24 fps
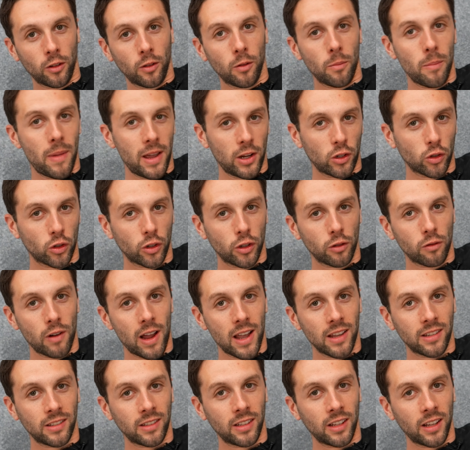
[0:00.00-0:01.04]
Make sure you
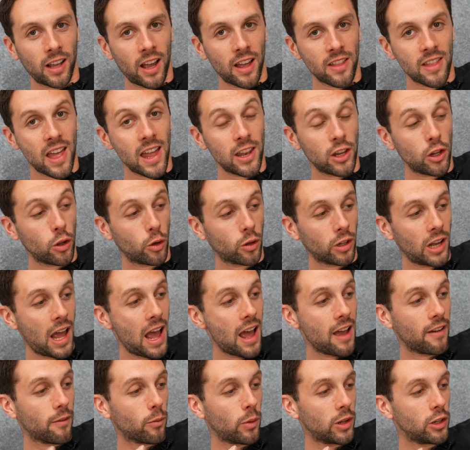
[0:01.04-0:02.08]
rest. And then you can
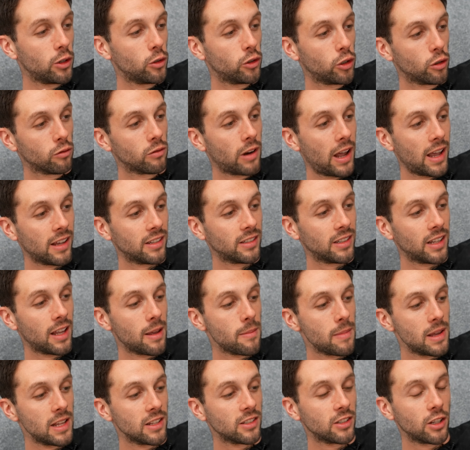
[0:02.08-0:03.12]
have, when you do rest, it
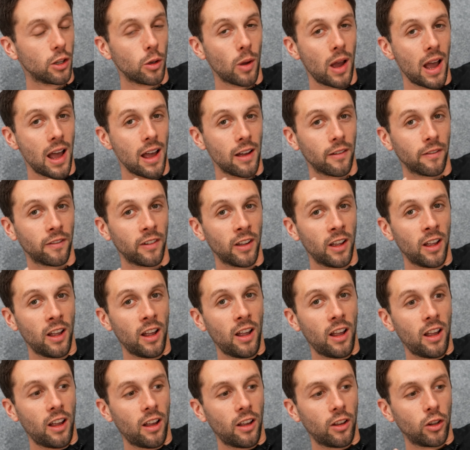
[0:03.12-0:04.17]
means that you have
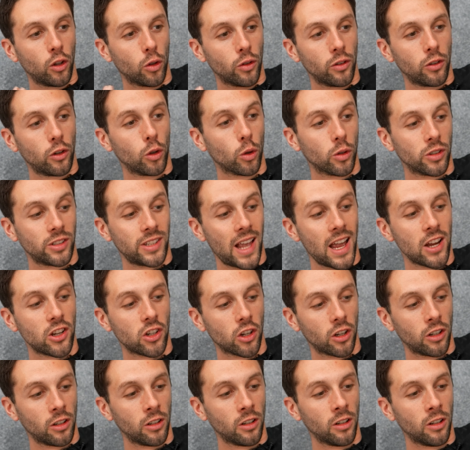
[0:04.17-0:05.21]
your
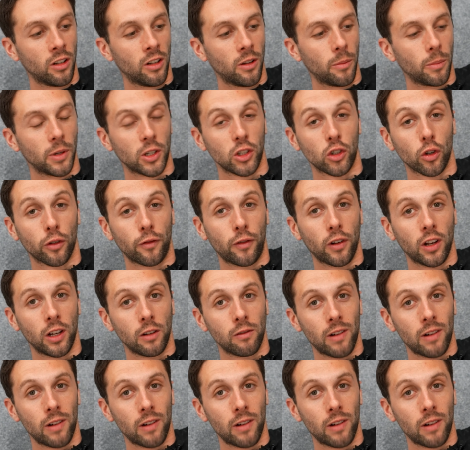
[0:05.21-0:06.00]
session, because you're fully